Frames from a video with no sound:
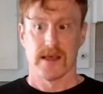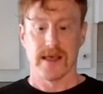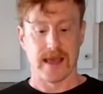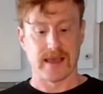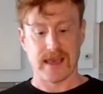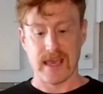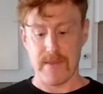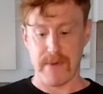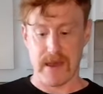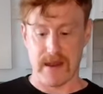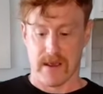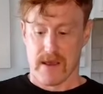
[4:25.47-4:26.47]
that keep
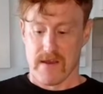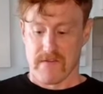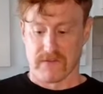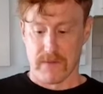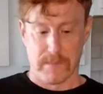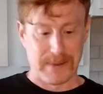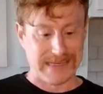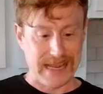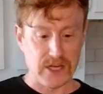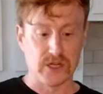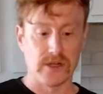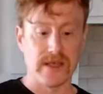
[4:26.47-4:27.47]
it from
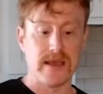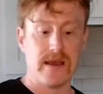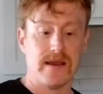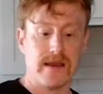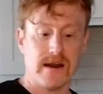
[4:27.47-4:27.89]
potentially